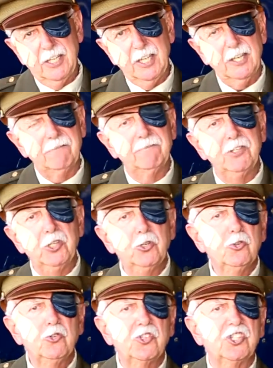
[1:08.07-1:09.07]
if
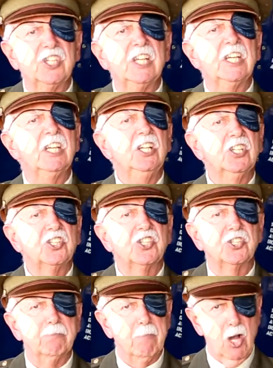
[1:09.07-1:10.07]
you see
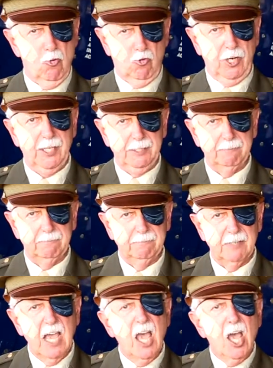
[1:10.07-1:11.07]
smoke,
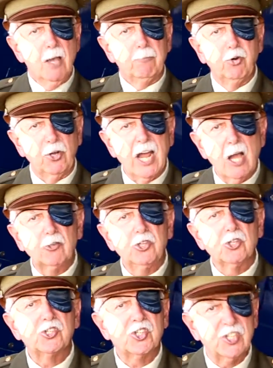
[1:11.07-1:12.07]
put out
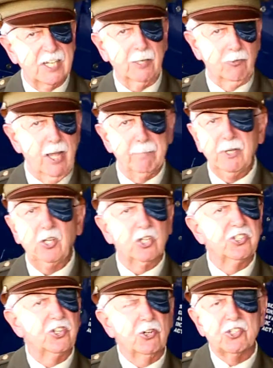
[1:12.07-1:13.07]
your cigarette
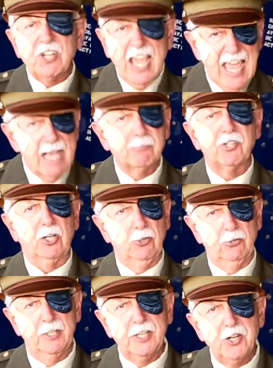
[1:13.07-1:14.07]
because there is
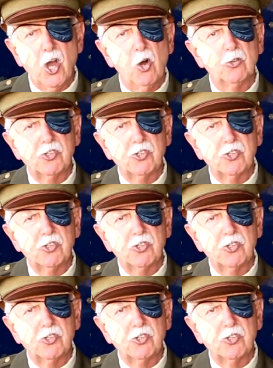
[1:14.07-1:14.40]
absolutely no